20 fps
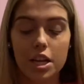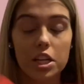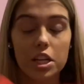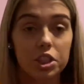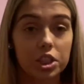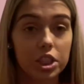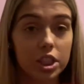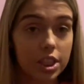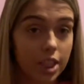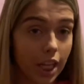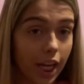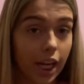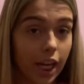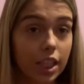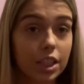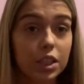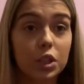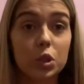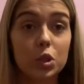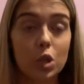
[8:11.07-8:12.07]
she's
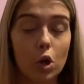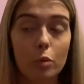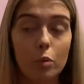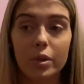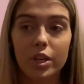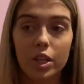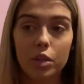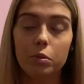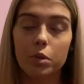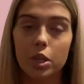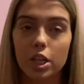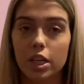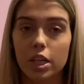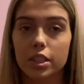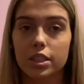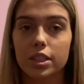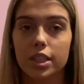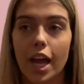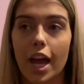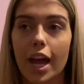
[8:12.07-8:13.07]
saying so many
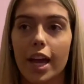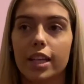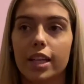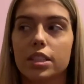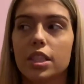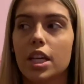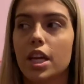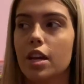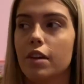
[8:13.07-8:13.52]
words, guys.